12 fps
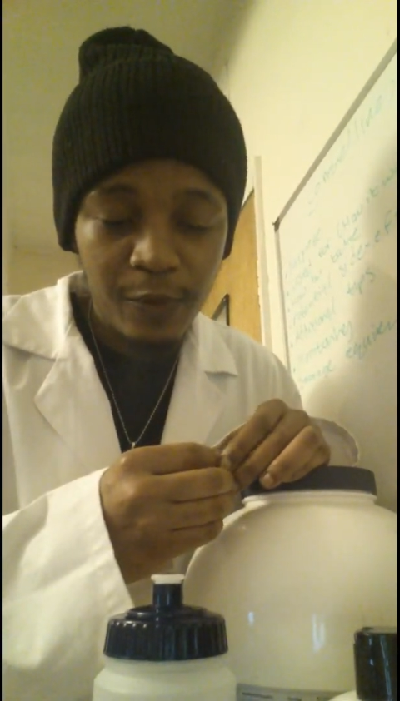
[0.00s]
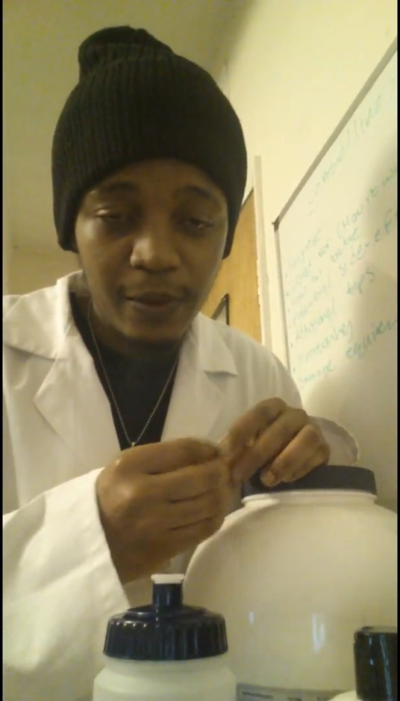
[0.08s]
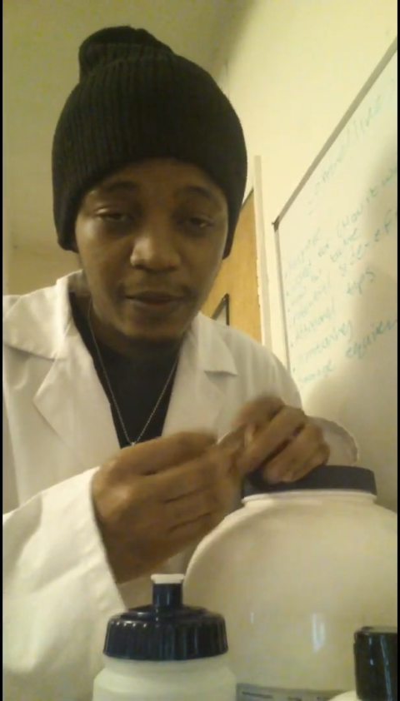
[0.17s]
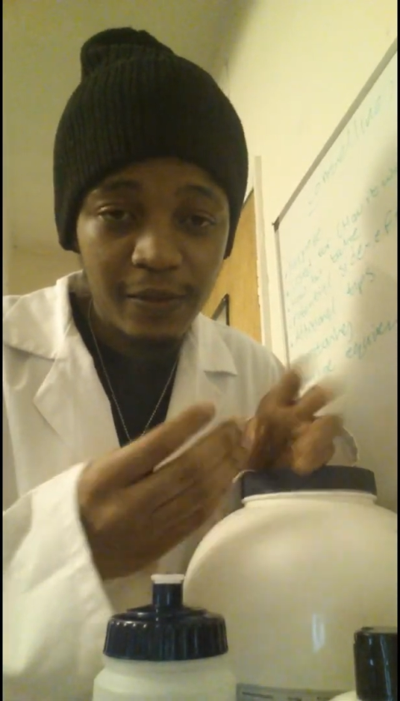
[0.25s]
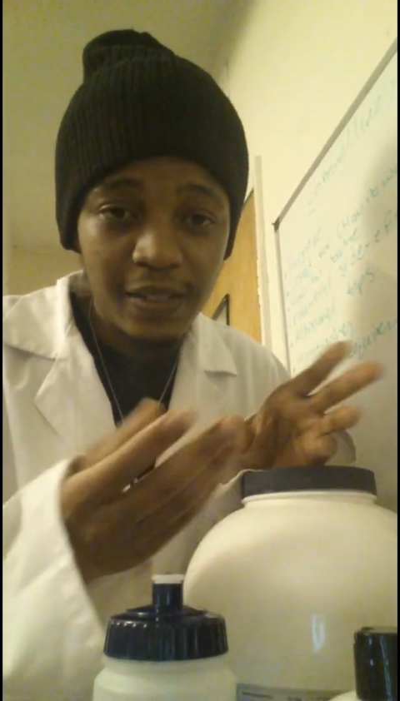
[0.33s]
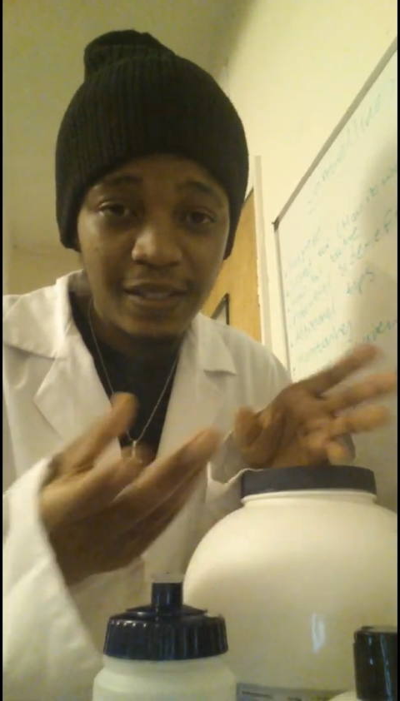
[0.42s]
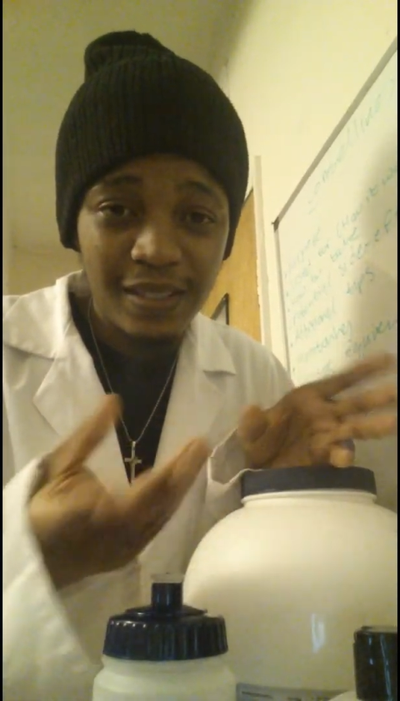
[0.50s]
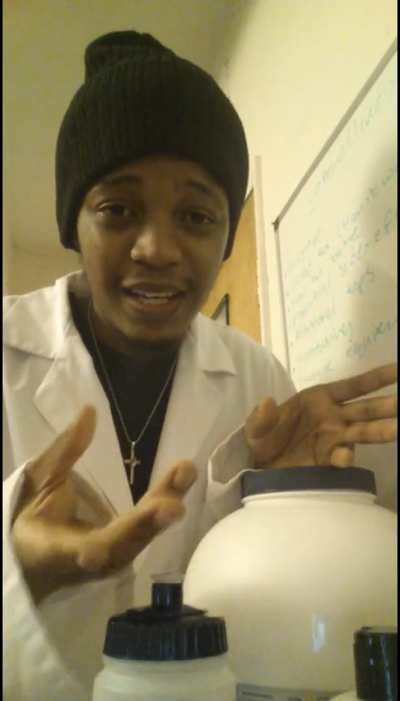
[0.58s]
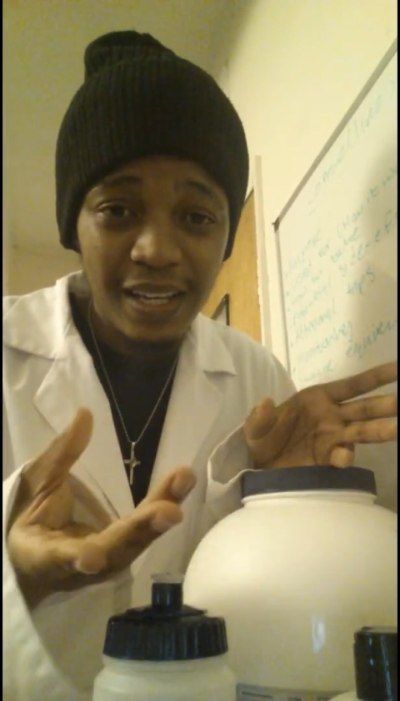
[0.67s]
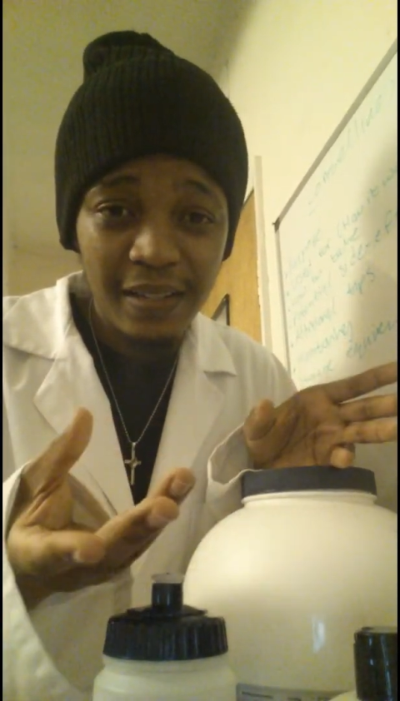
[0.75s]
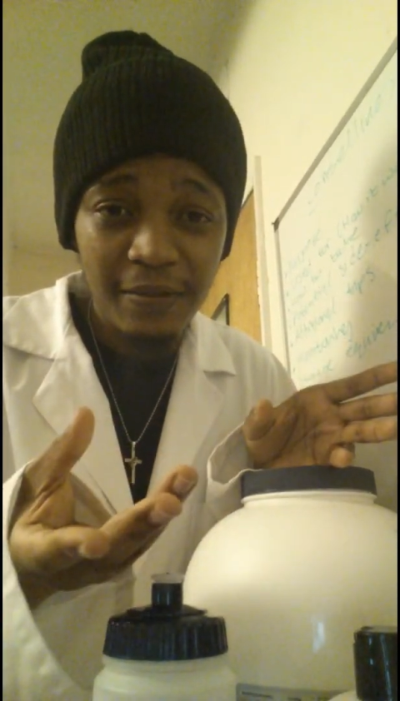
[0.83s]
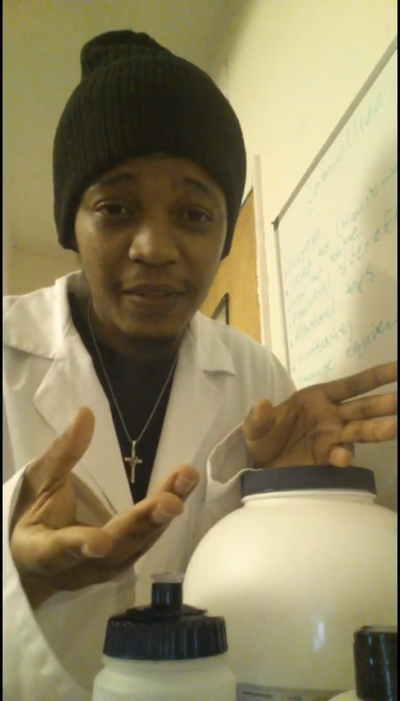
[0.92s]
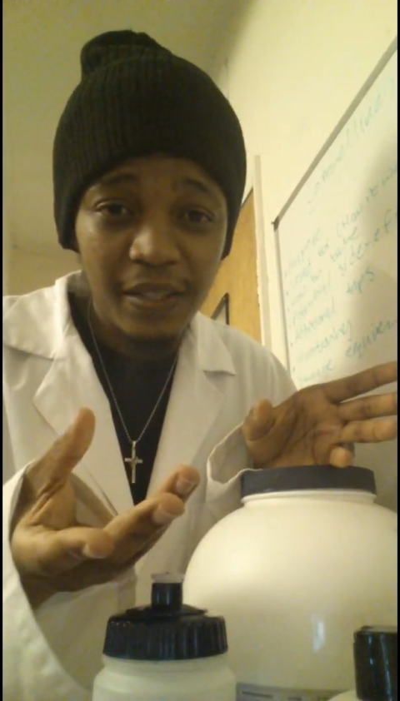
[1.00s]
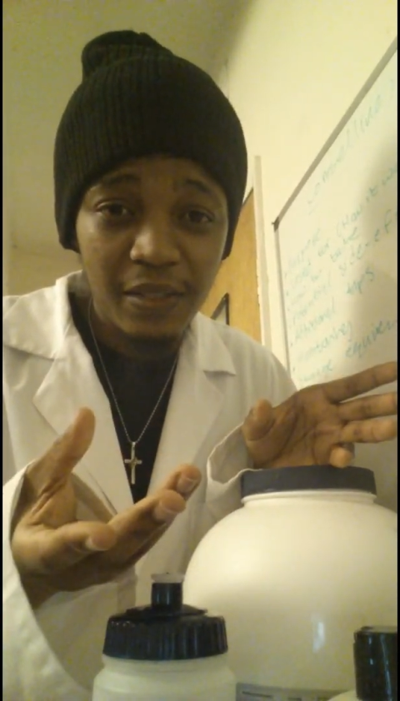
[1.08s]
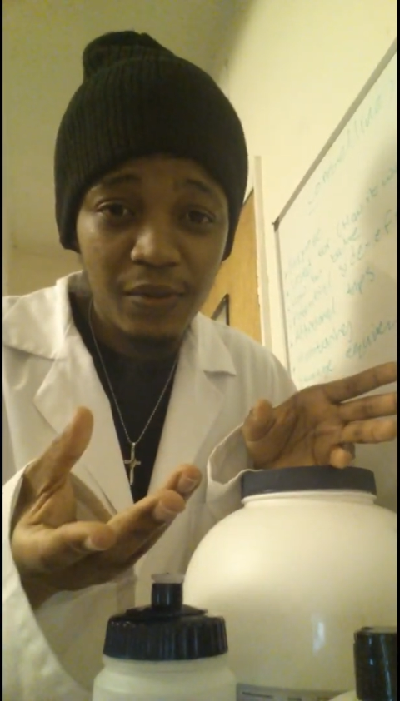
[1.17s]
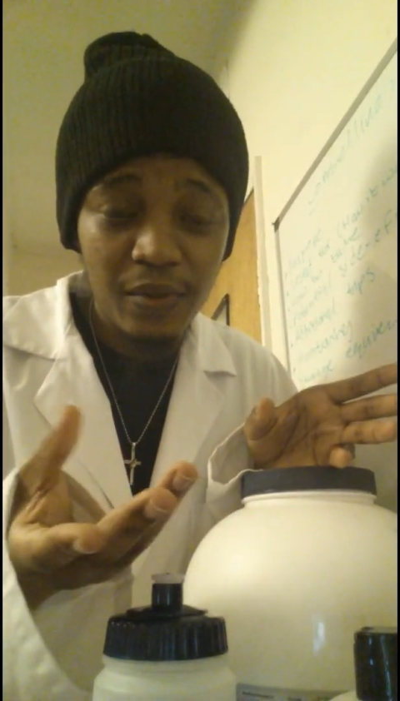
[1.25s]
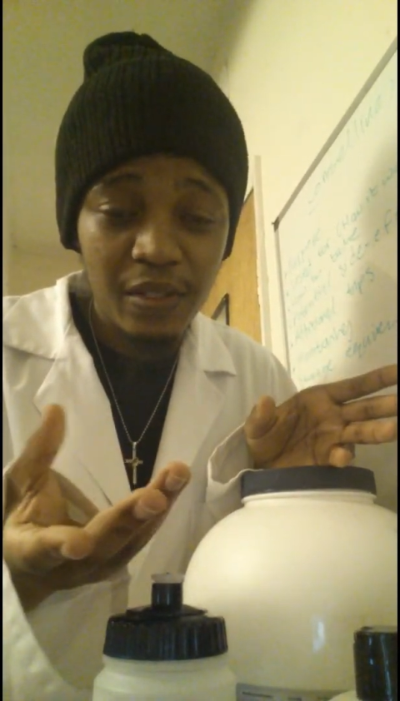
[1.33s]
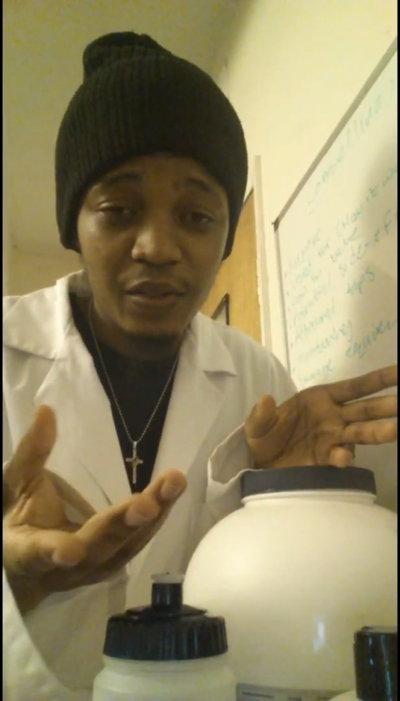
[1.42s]
one of the side
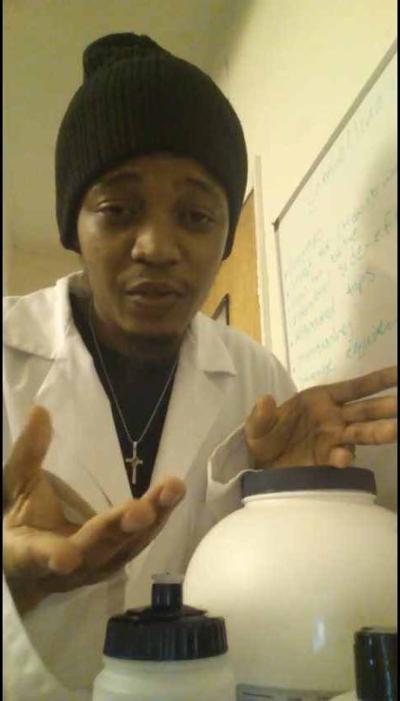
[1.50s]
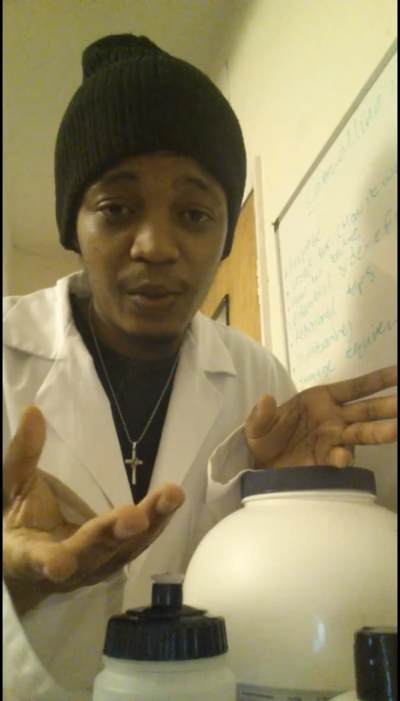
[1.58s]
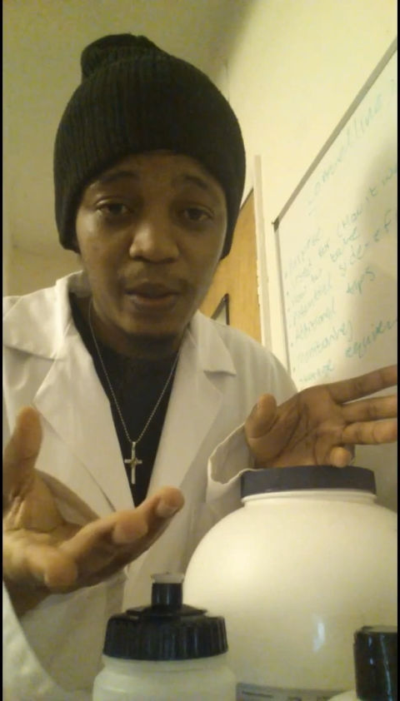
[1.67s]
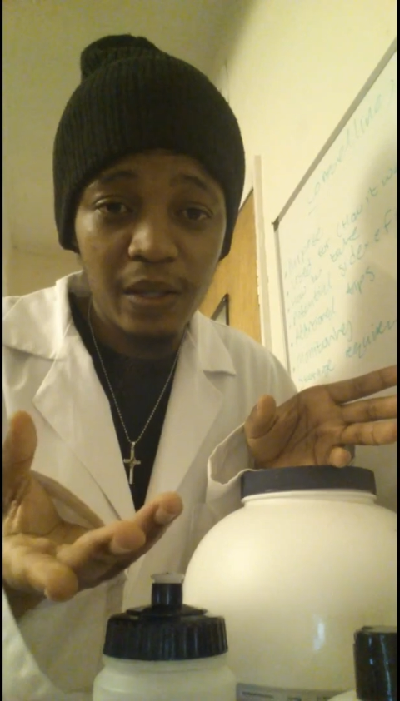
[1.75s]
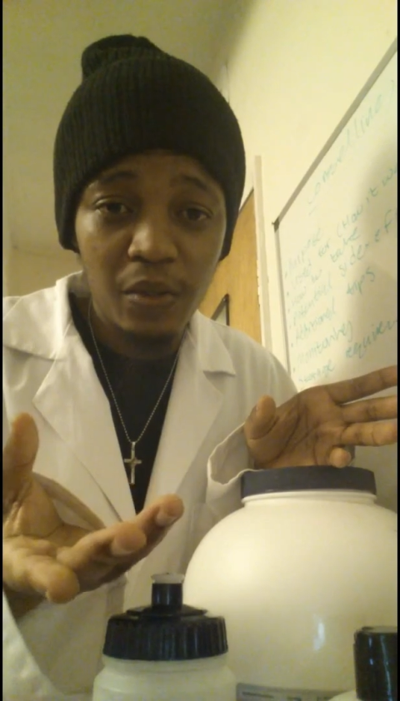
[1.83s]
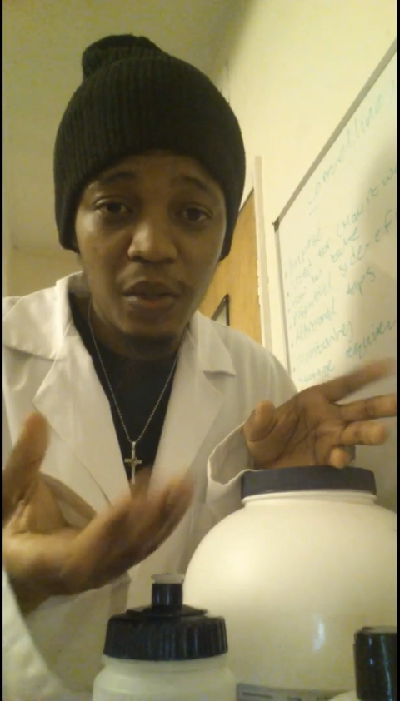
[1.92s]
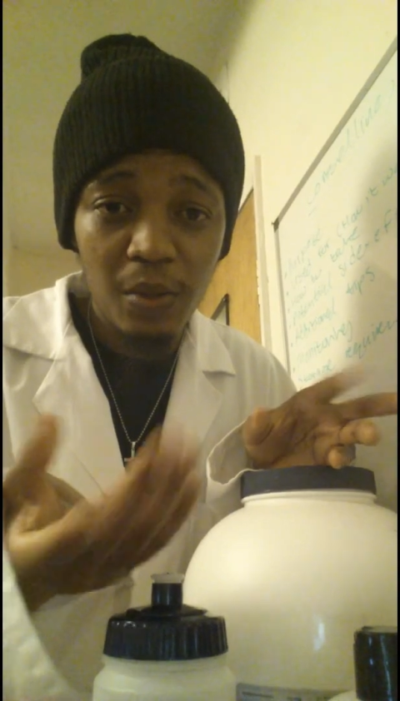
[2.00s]
effects which is quite